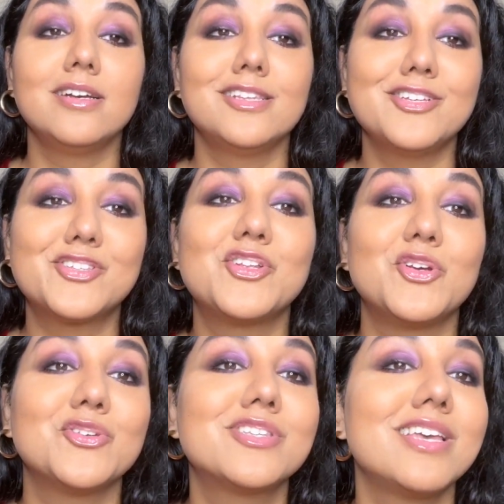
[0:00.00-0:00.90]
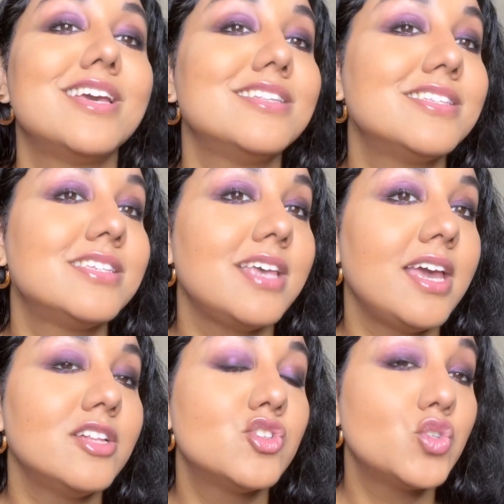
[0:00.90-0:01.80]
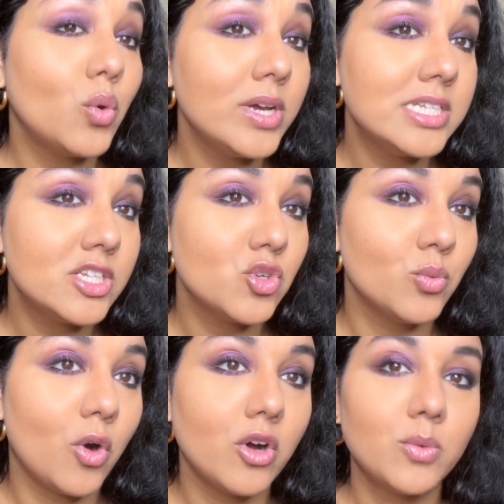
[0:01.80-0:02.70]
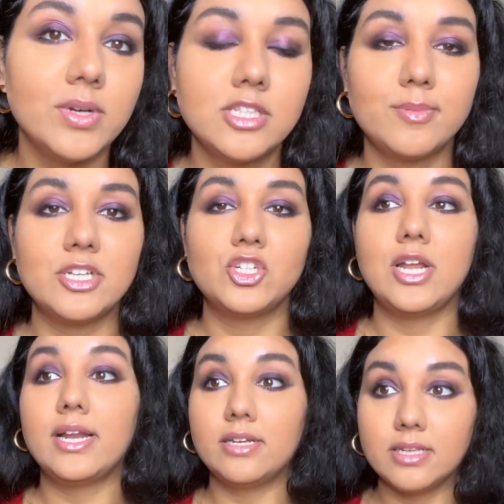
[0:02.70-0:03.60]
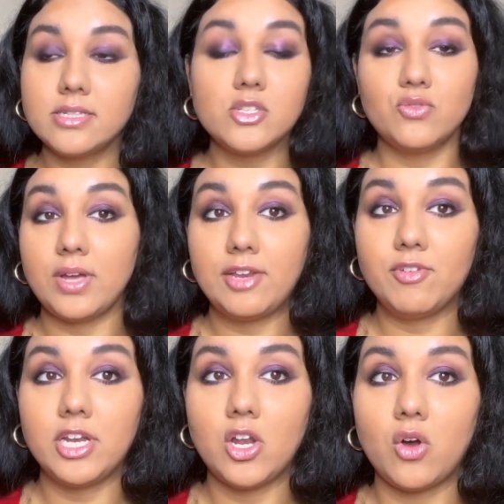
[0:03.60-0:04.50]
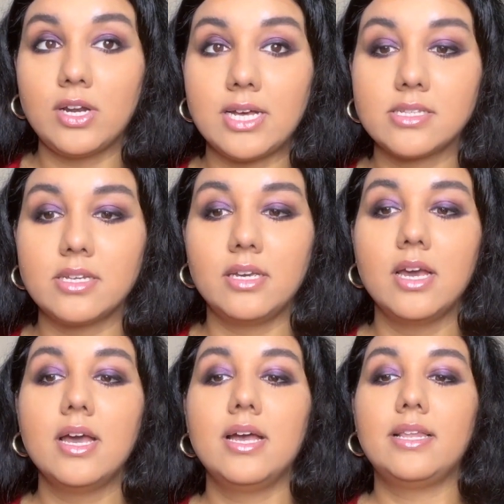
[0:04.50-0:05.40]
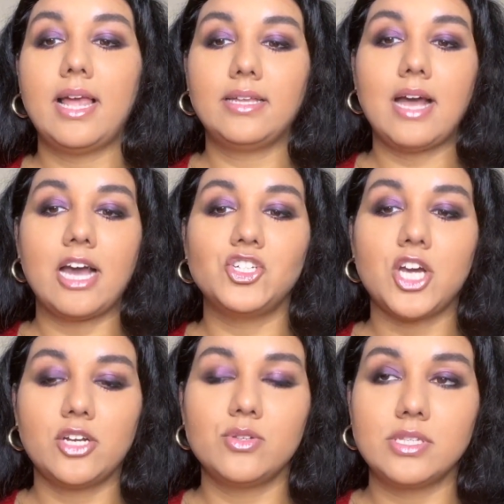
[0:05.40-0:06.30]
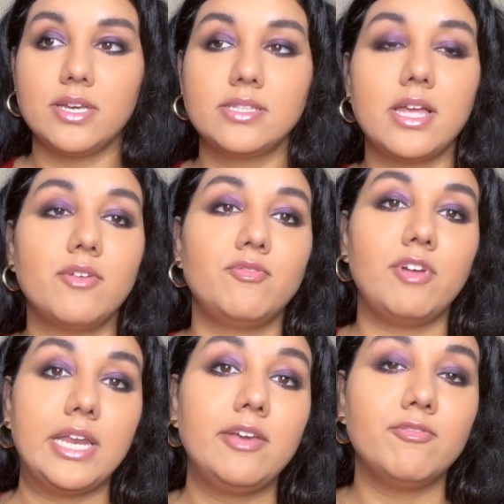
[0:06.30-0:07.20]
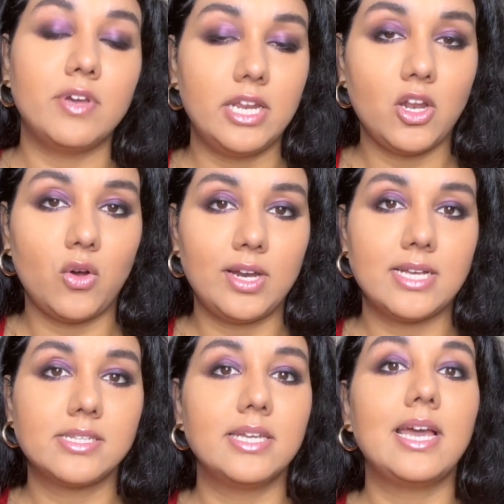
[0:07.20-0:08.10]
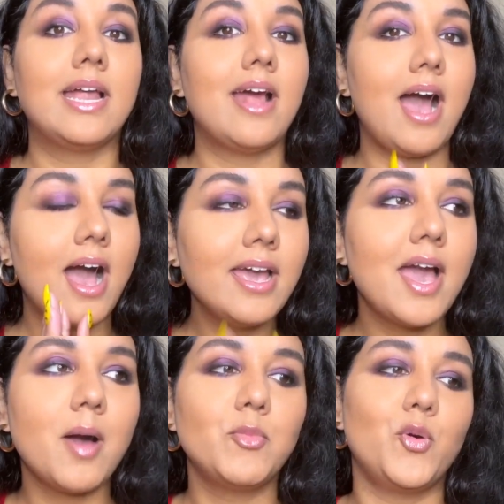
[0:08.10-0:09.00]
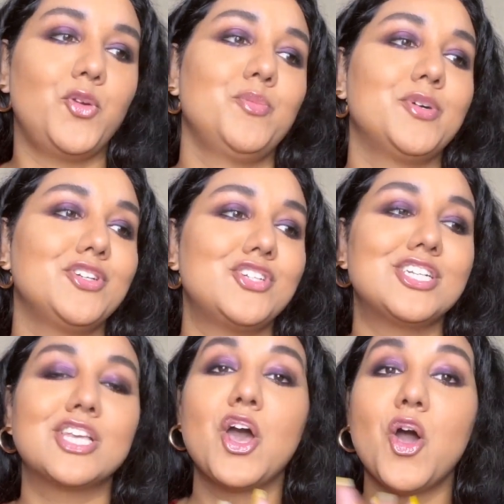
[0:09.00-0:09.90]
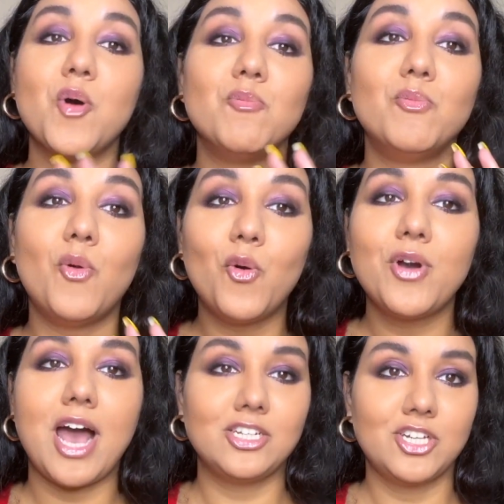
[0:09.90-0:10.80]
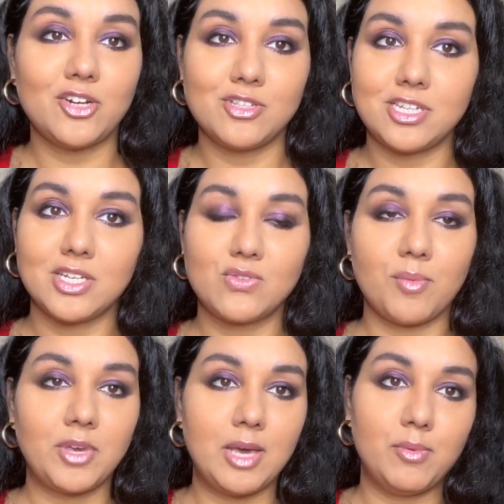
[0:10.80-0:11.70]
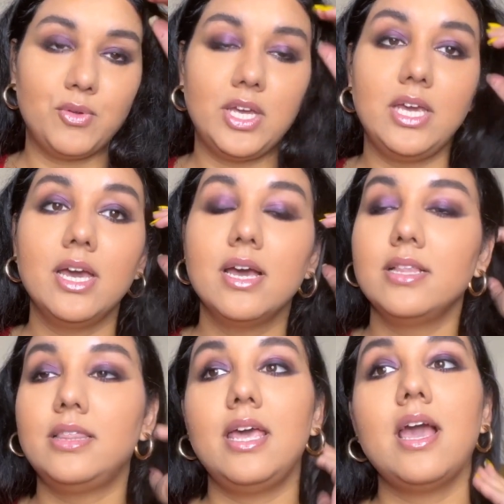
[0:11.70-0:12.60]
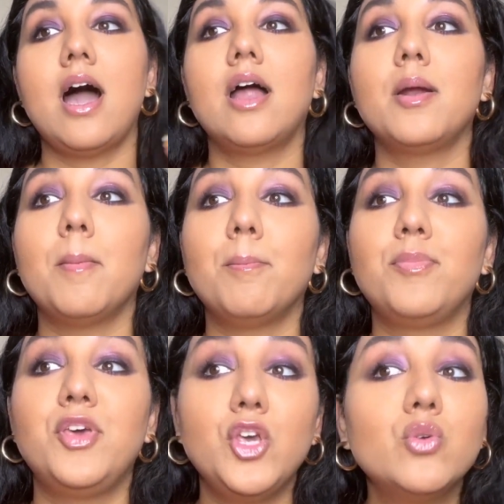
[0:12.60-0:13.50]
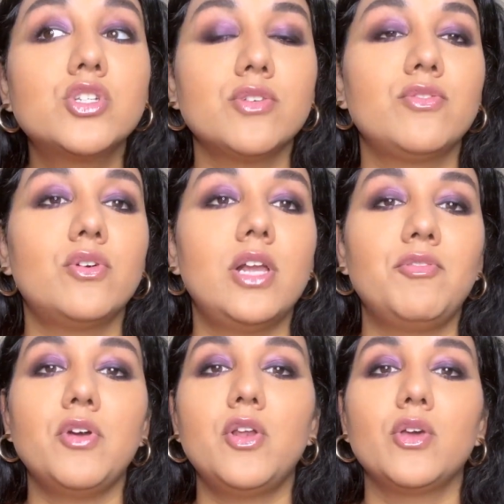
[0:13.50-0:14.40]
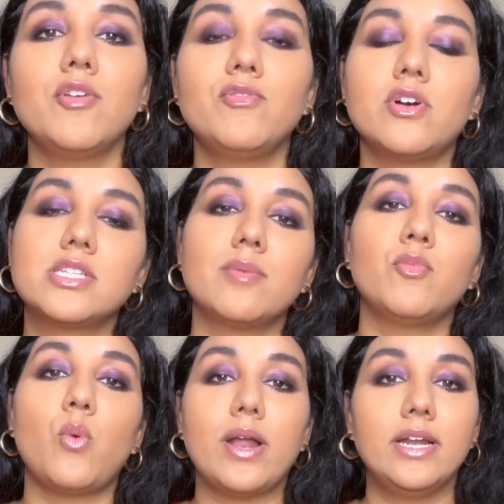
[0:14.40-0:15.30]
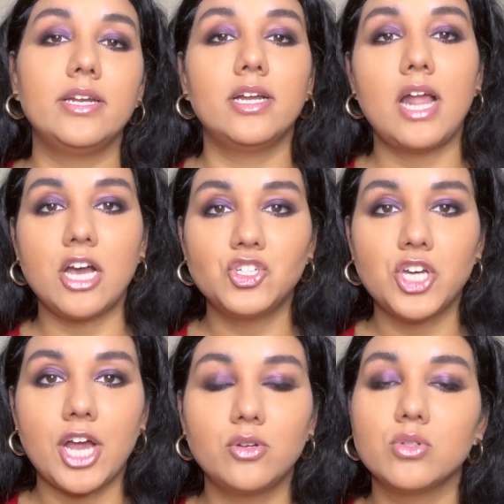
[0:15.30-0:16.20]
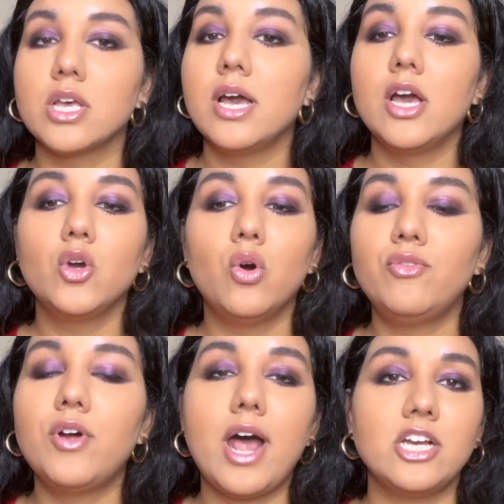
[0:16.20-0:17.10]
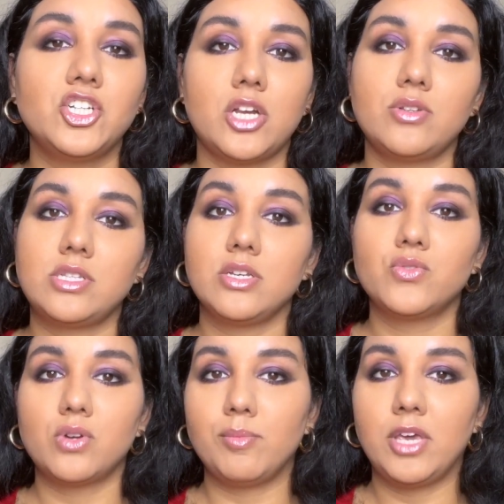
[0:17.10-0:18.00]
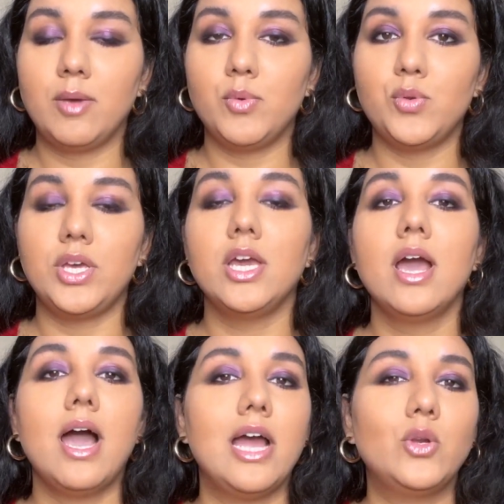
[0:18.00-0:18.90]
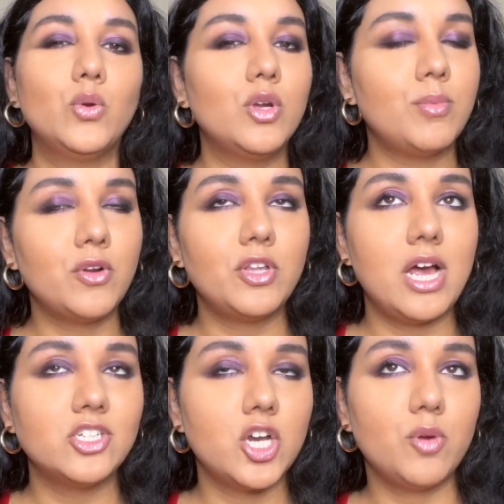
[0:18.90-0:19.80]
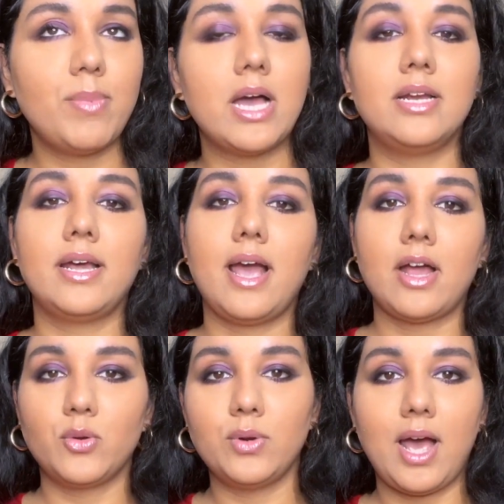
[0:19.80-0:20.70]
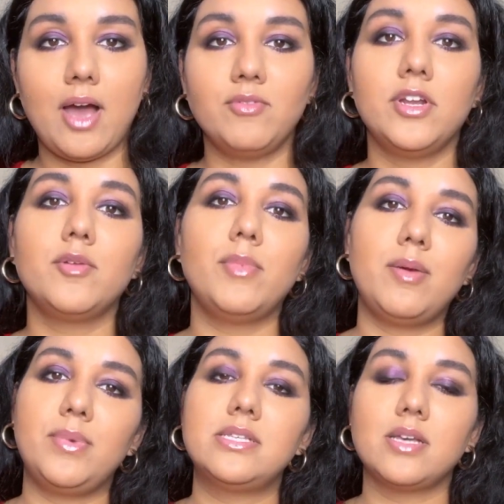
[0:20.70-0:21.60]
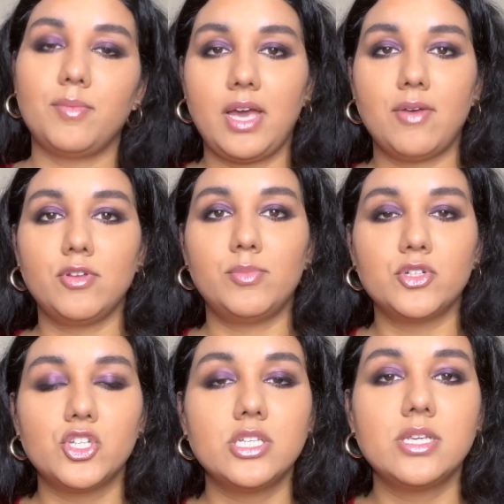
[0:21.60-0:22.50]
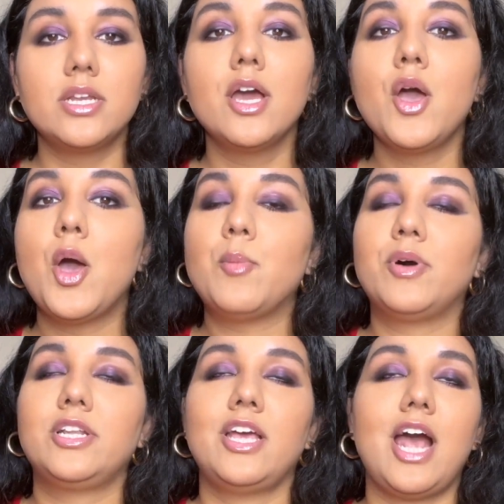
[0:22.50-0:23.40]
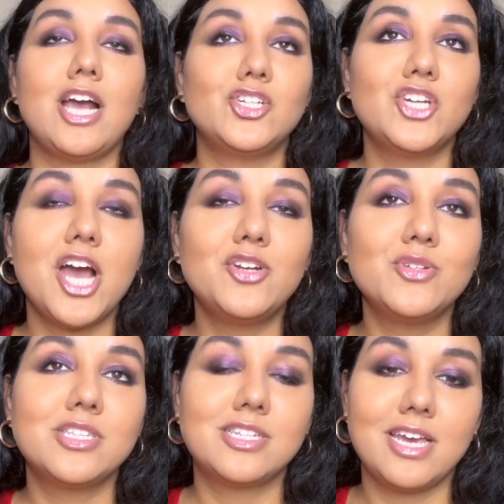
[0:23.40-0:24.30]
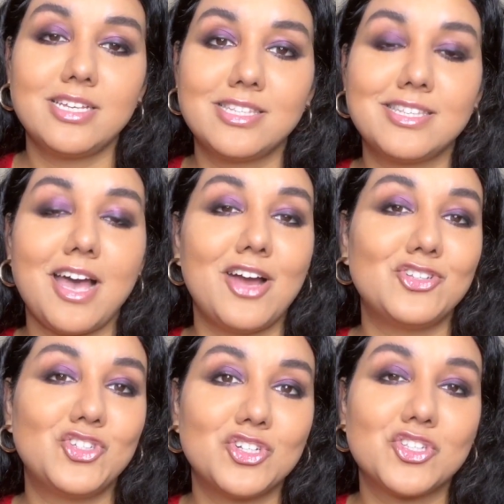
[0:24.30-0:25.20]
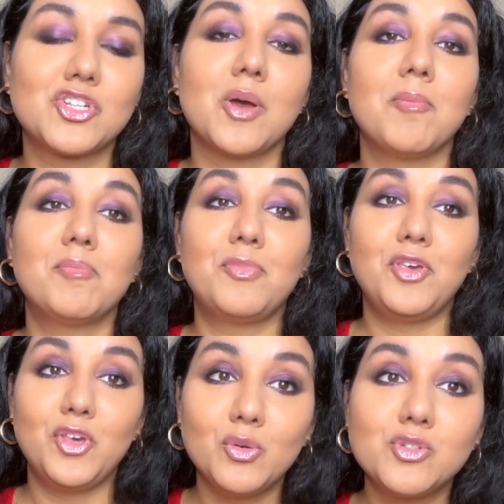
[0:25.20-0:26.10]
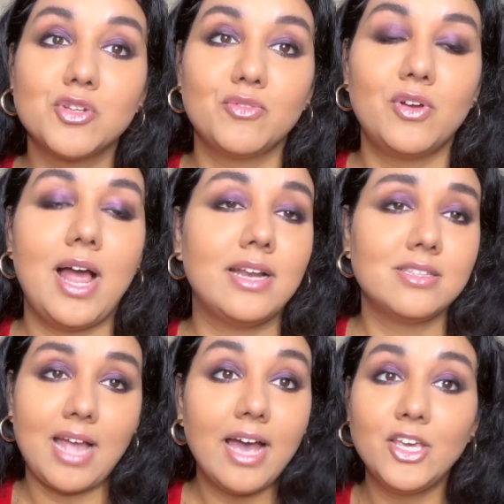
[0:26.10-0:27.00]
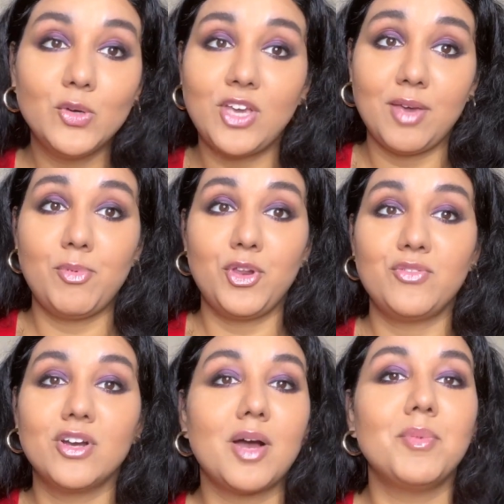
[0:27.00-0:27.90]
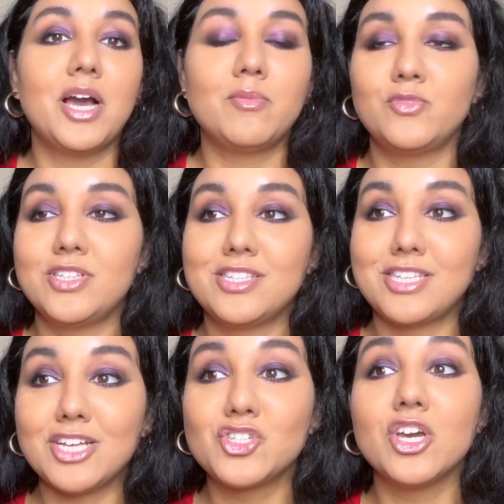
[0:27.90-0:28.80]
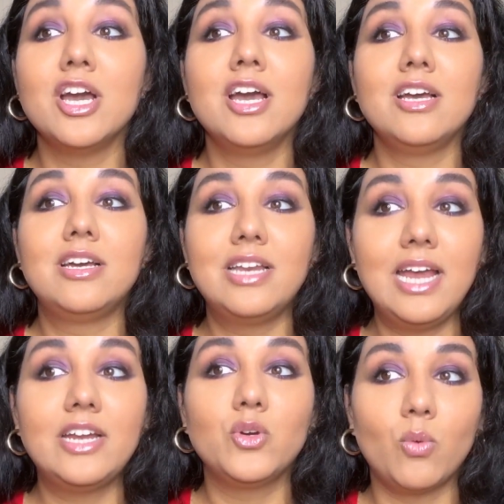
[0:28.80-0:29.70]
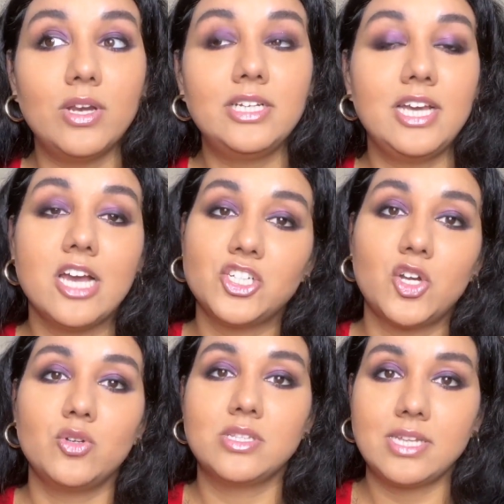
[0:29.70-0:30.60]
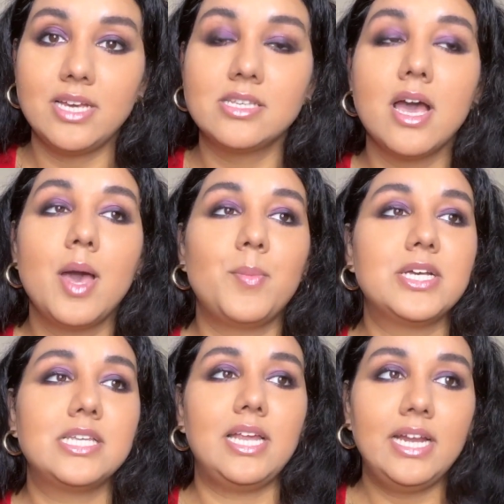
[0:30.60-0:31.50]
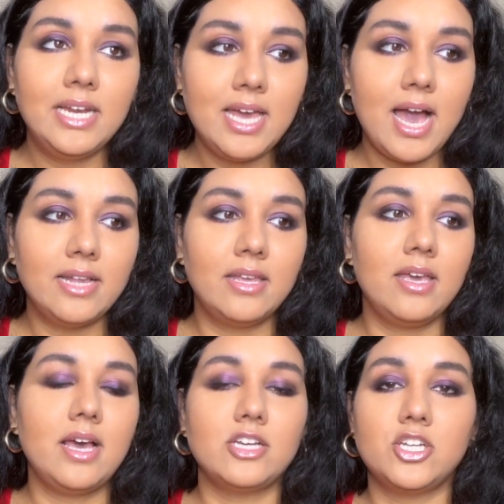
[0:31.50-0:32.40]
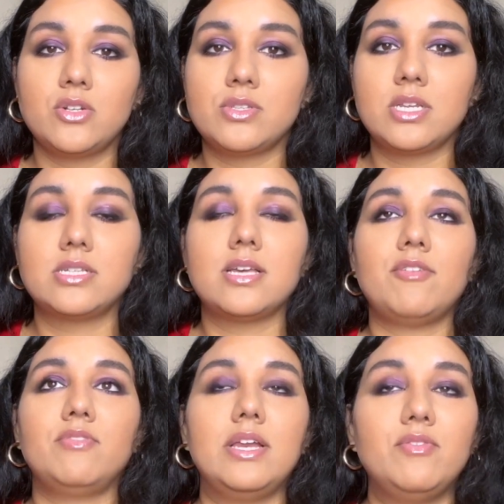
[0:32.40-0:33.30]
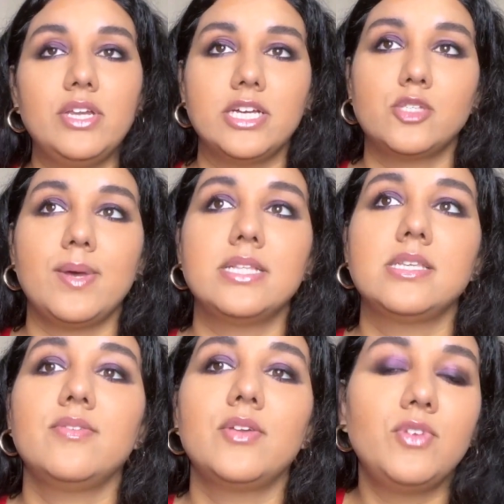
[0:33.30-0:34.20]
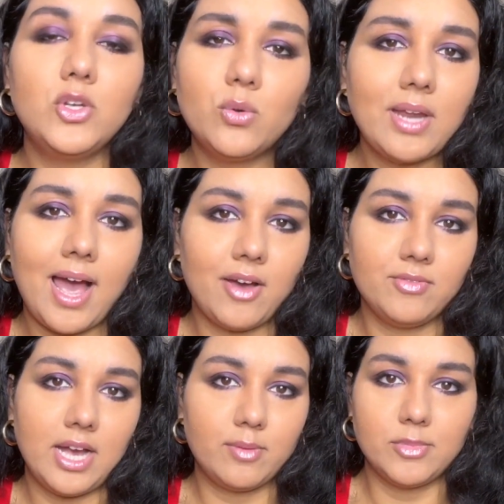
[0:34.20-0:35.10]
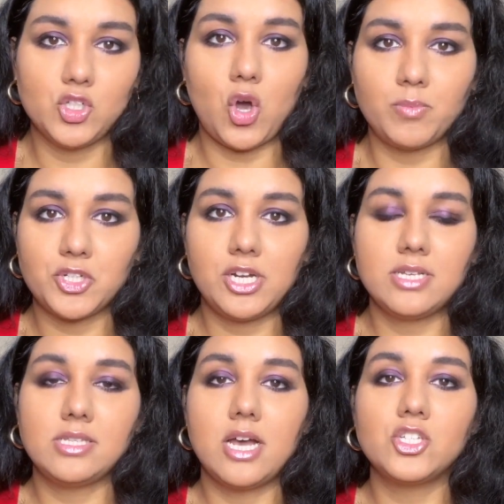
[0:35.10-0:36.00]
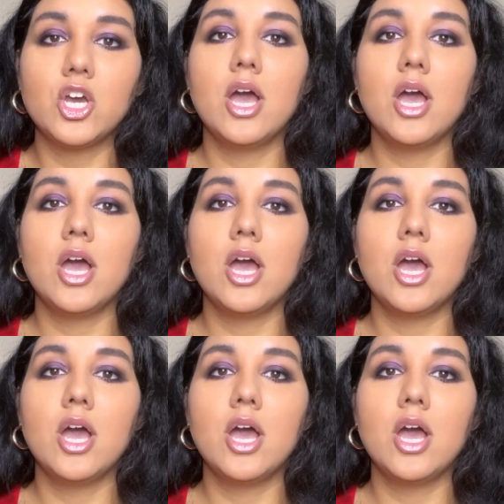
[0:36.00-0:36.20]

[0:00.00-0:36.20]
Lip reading: This looks insane, so easy to work with, especially, and this is very, very long lasting. Like the eyeshadow sticks, they are very, very long lasting, and I am going to purchase more eyeshadow sticks from K Beauty. They are beautiful. If you're looking for some one and done eyeshadows, go for eyeshadow sticks from K Beauty. I don't know about the eyeshadow palette, I don't have it. Maybe someday I will purchase it, but their eyeshadow sticks are just beautiful. And thank you K Beauty for coming up with such great quality eyeshadow sticks, because in India I think eyeshadow sticks are very, very expensive and we don't have that much option as such.